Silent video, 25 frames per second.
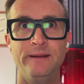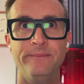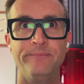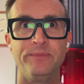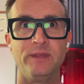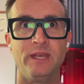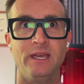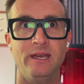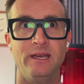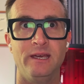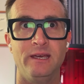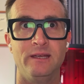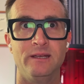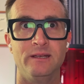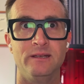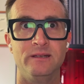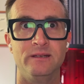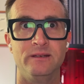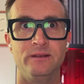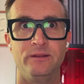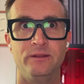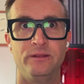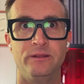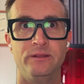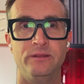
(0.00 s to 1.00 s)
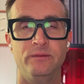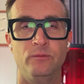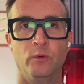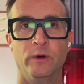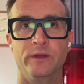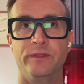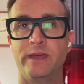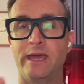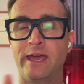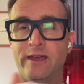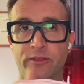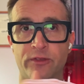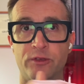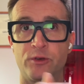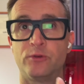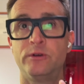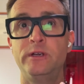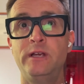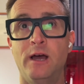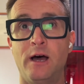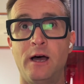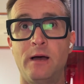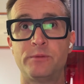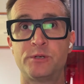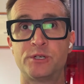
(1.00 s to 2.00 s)
And when they had
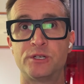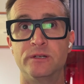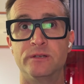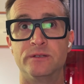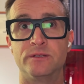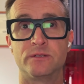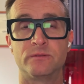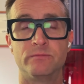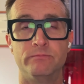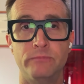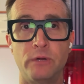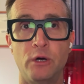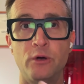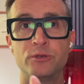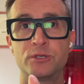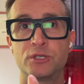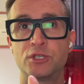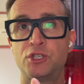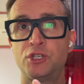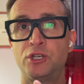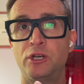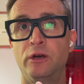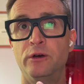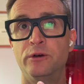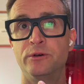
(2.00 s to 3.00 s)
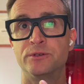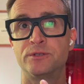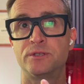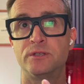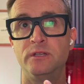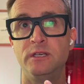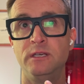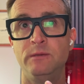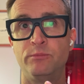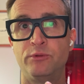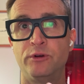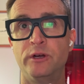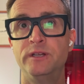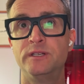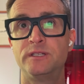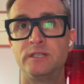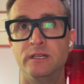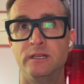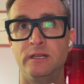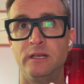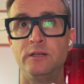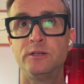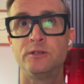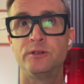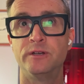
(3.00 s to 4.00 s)
3 options, most chose the print
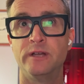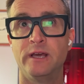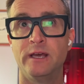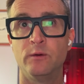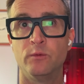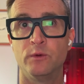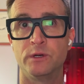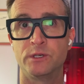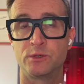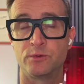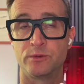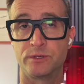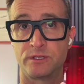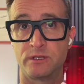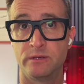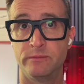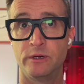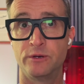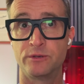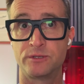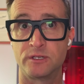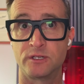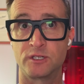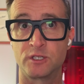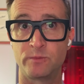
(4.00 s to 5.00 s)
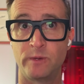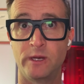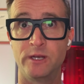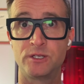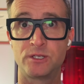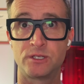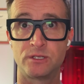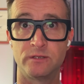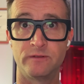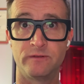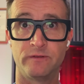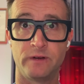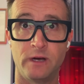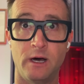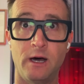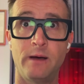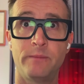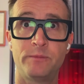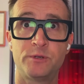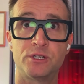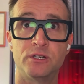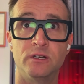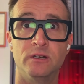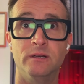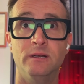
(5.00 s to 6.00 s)
and internet, which was the most expensive
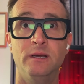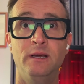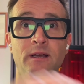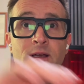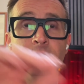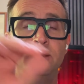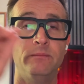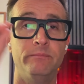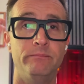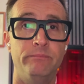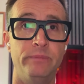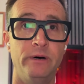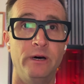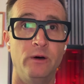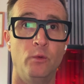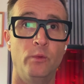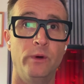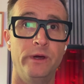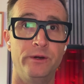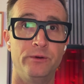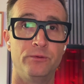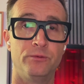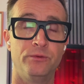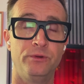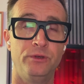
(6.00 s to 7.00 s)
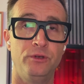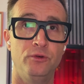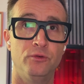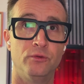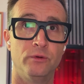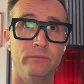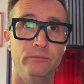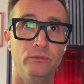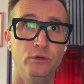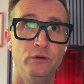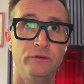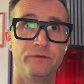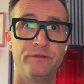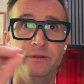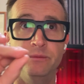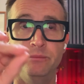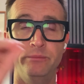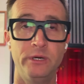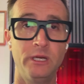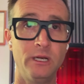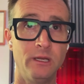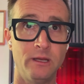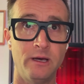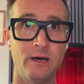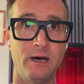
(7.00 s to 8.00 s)
option. But when you remove the
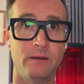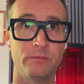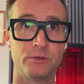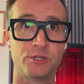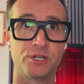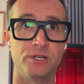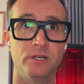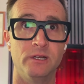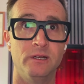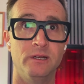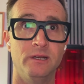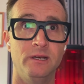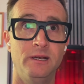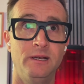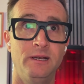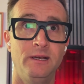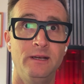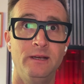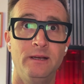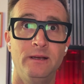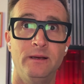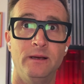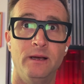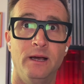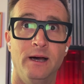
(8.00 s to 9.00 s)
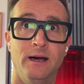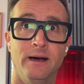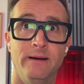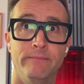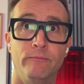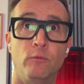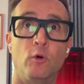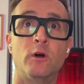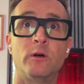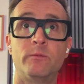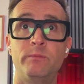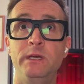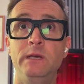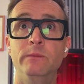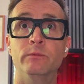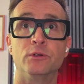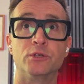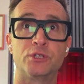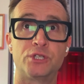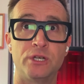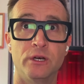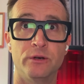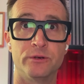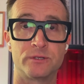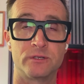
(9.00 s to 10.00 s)
middle option, more
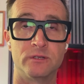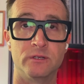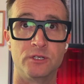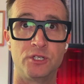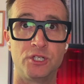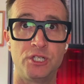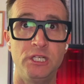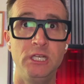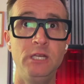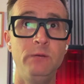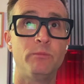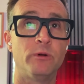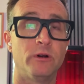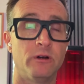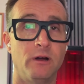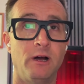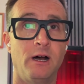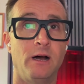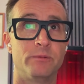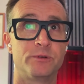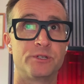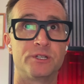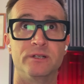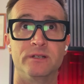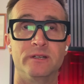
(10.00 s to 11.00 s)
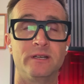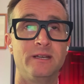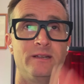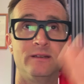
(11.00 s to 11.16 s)
people chose the cheaper option.